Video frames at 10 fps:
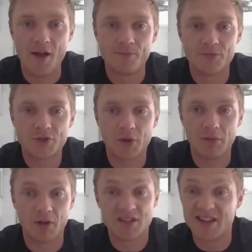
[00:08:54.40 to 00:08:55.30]
So
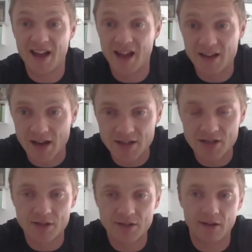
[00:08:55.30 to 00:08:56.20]
I did that, and it
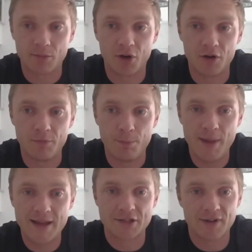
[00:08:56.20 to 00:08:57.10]
turns out I'm kind of
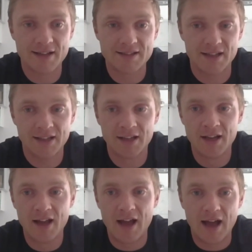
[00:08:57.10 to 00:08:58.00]
better at it,
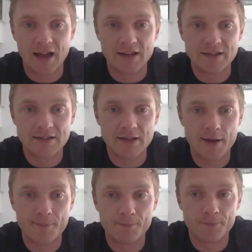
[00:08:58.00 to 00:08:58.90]
and
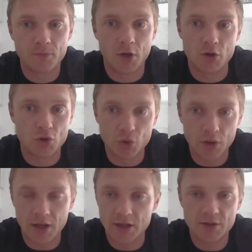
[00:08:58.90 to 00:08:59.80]
I enjoy
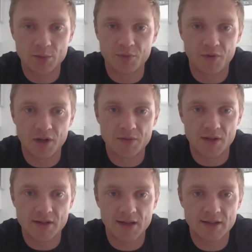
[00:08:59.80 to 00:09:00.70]
it. It still provides
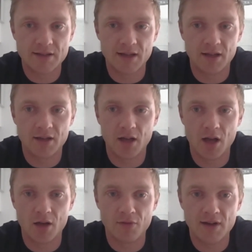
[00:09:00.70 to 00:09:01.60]
fantastic
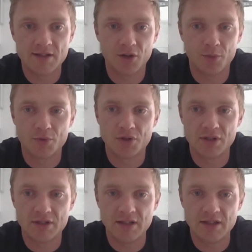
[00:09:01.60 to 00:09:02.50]
racing
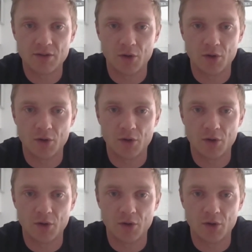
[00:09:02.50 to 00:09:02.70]
opportunities on